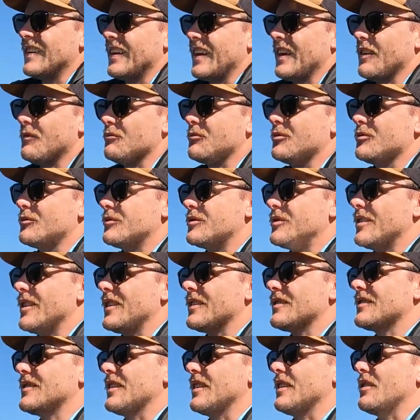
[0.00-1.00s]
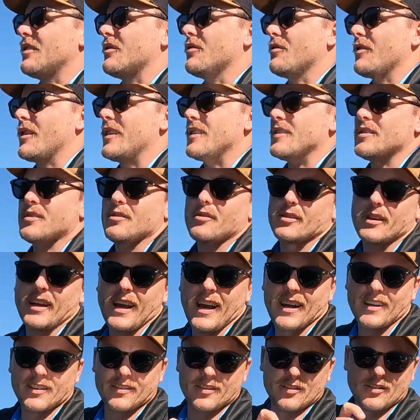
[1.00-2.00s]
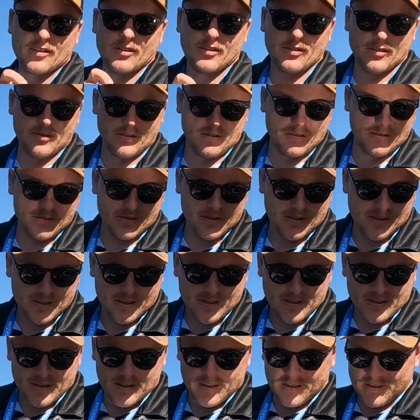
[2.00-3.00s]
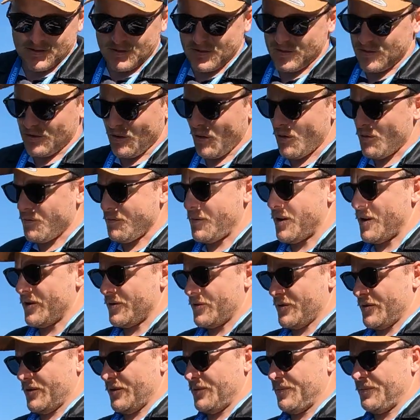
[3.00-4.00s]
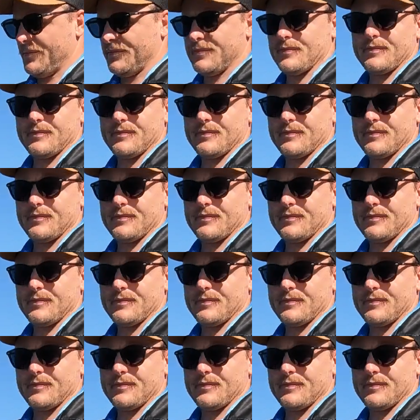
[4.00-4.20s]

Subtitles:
It will just increase your catch so much.